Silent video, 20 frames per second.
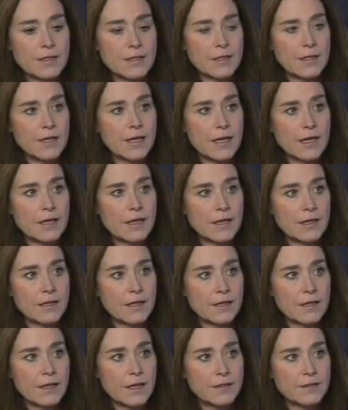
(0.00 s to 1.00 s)
And again,
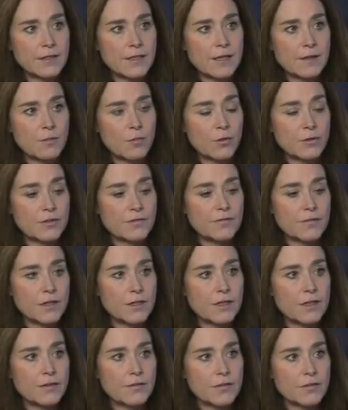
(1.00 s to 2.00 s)
I'd like to get more
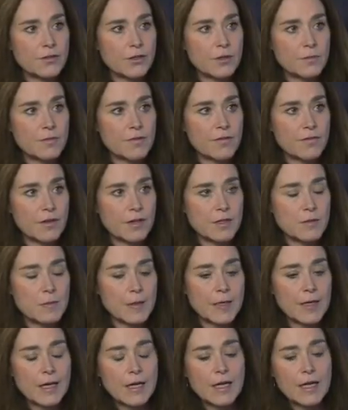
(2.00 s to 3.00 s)
definitive in terms of things,
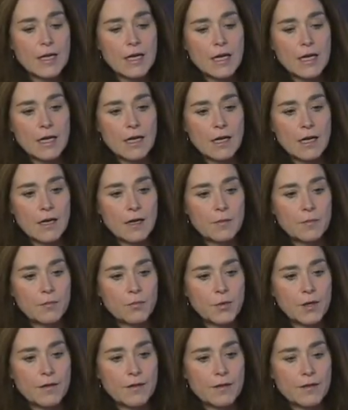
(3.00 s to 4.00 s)
but
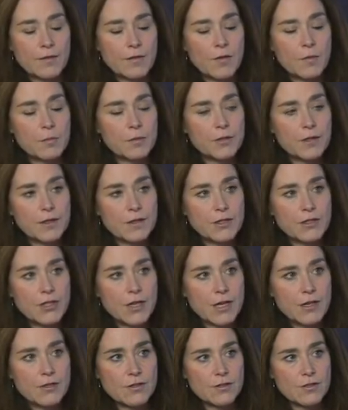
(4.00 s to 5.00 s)
it completely
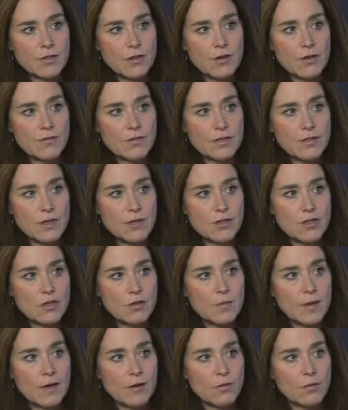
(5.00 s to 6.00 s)
changes the
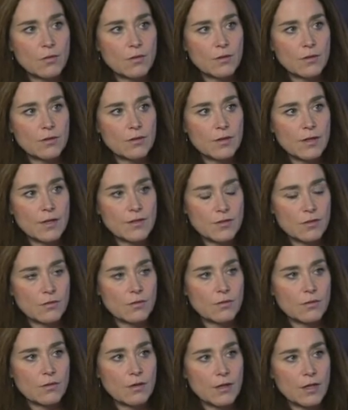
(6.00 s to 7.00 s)
conversation about
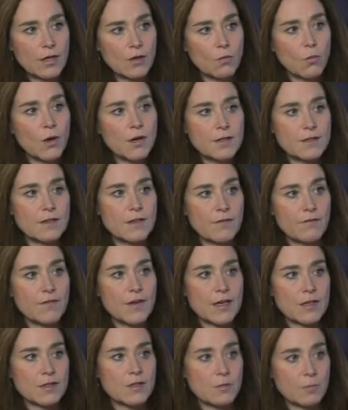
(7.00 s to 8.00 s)
what is the
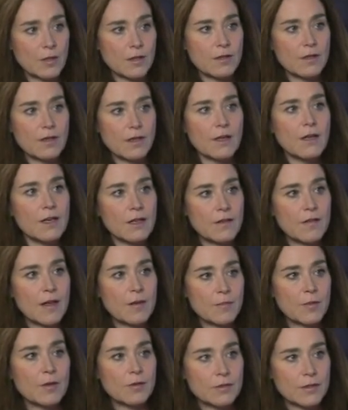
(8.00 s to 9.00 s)
investment in
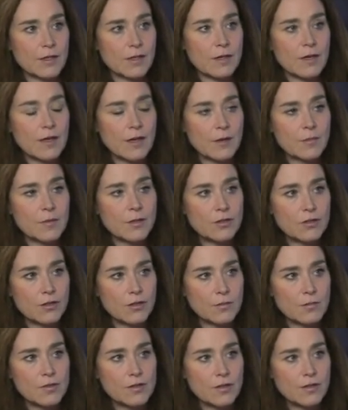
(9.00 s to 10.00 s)
that building in
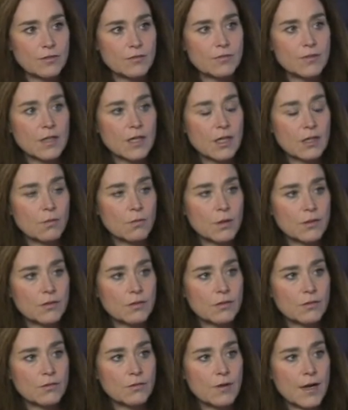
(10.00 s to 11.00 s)
terms of what
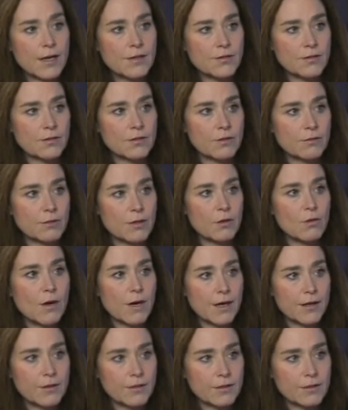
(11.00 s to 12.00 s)
the new regs are going to
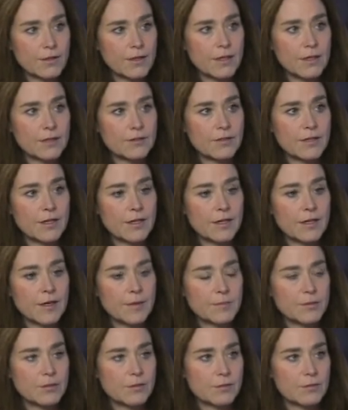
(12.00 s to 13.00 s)
require to get it
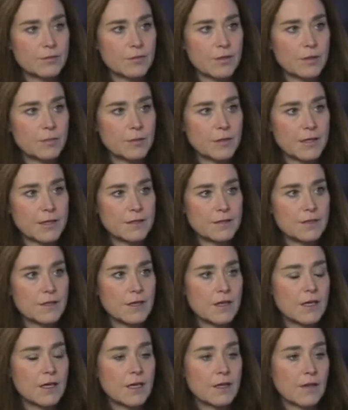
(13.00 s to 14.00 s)
up to a
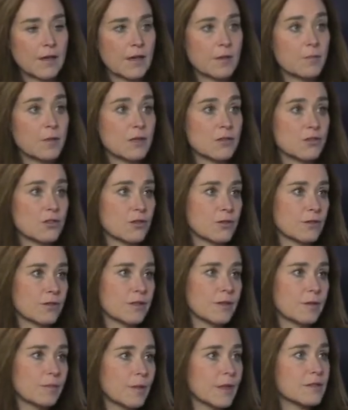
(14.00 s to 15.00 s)
place that can be
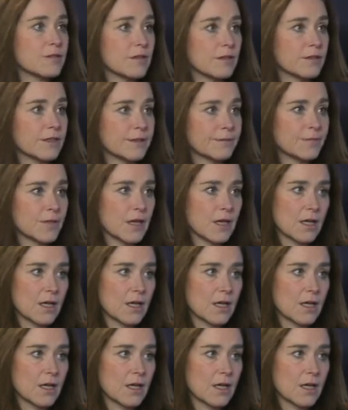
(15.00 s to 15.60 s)
insured, basically.